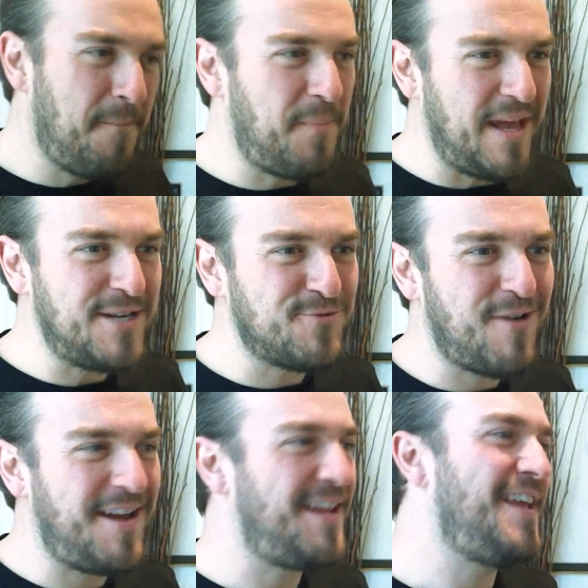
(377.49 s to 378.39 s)
beach
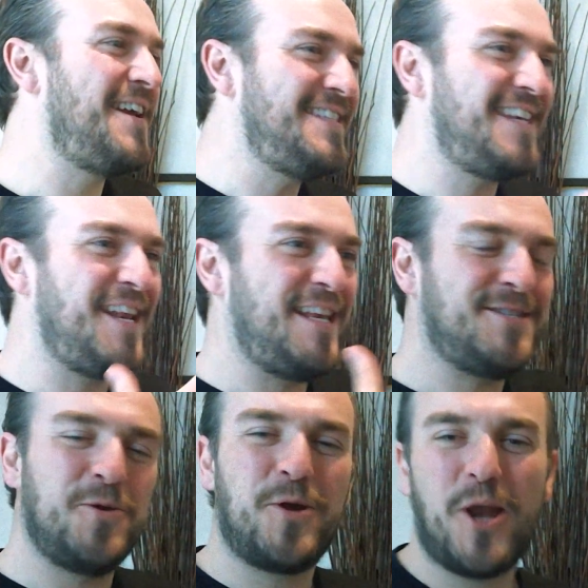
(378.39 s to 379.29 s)
ready and to get these
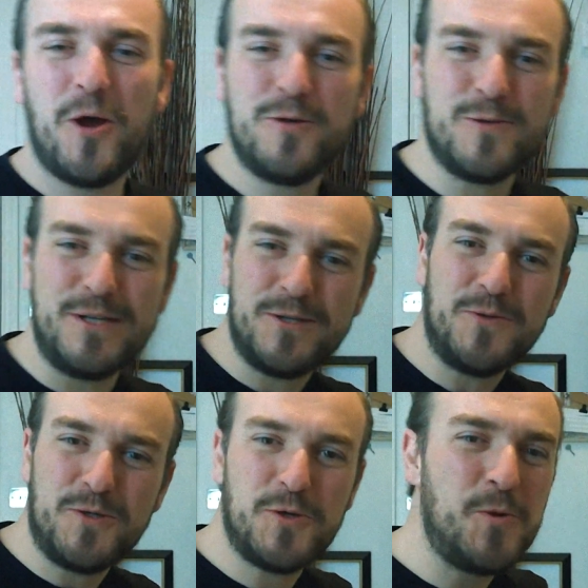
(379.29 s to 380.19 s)
new clothes or these new
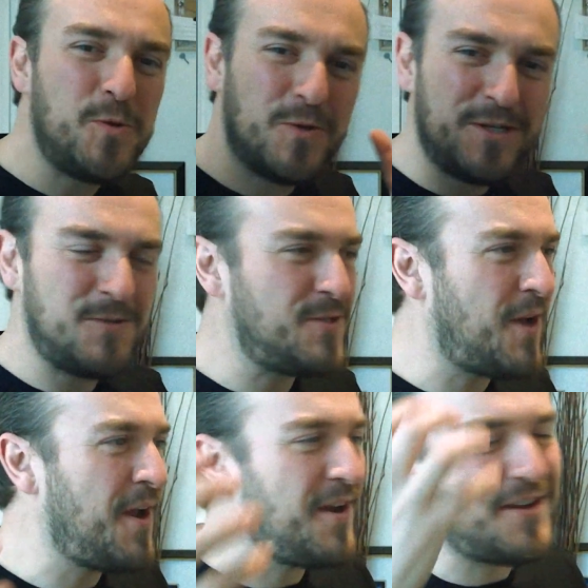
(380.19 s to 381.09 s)
shoes or these new
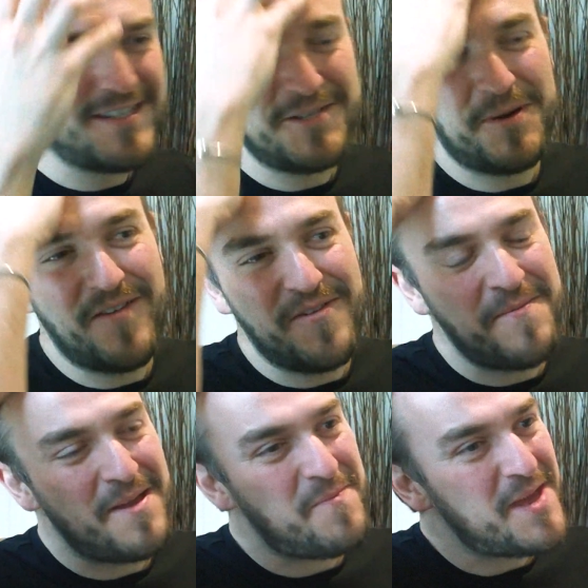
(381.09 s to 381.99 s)
sunglasses or whatever it
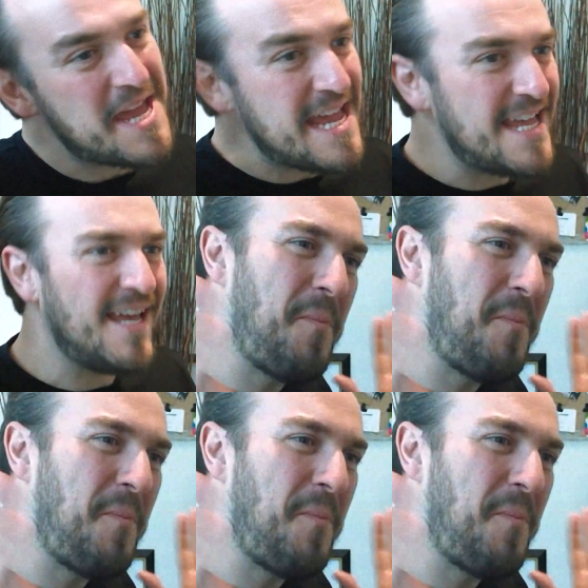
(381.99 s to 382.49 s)
may be.